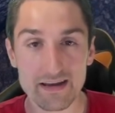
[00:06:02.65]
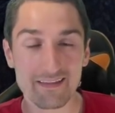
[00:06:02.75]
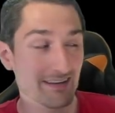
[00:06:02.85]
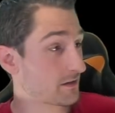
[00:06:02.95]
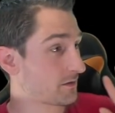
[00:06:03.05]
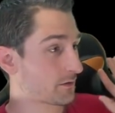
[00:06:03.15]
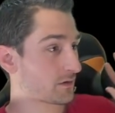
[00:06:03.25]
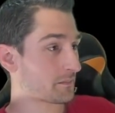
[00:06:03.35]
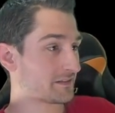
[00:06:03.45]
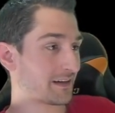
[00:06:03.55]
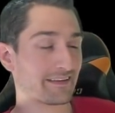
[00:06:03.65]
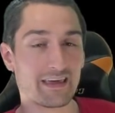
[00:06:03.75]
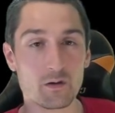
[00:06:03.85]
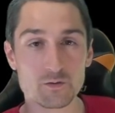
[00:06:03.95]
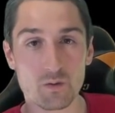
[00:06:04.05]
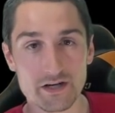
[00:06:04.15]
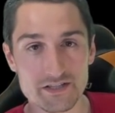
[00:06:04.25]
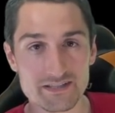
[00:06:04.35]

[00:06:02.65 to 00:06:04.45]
I like to do this when I'm sitting on the couch watching